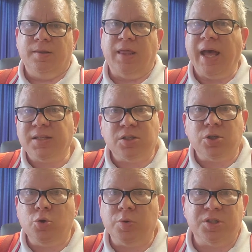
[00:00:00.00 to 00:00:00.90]
That's
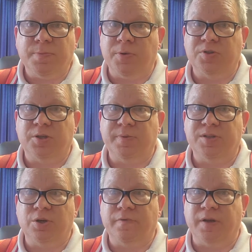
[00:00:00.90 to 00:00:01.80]
who we're supposed to be
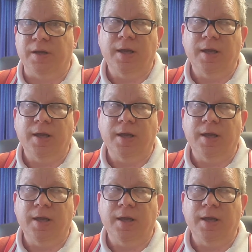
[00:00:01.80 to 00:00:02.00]
serving,